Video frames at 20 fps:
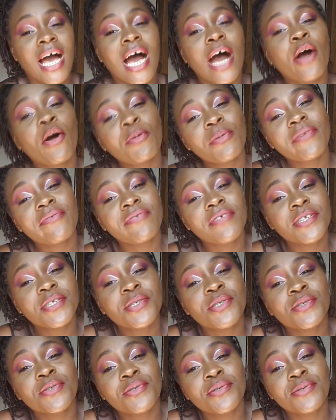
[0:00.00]
I hope the
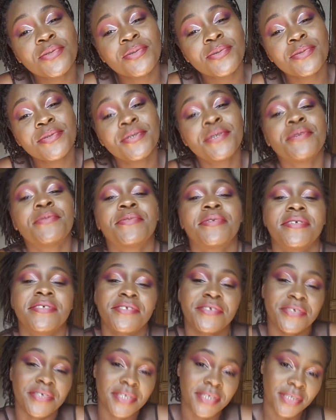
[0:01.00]
video will
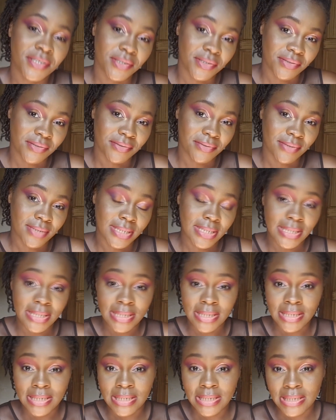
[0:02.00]
interest you
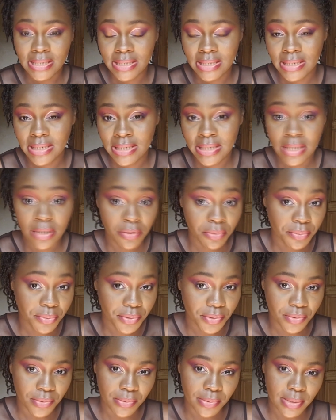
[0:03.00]
and
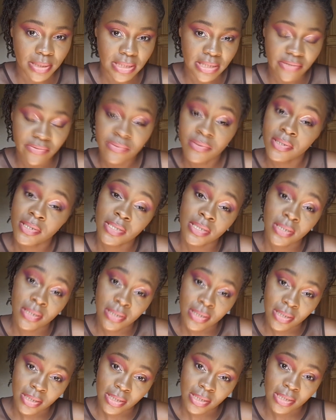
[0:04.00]
help you, and if it is
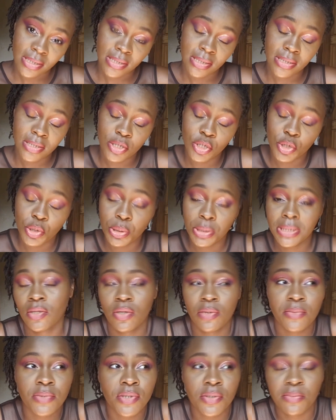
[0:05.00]
the case, just
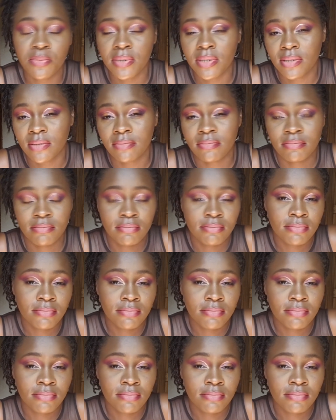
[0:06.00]
thumbs up and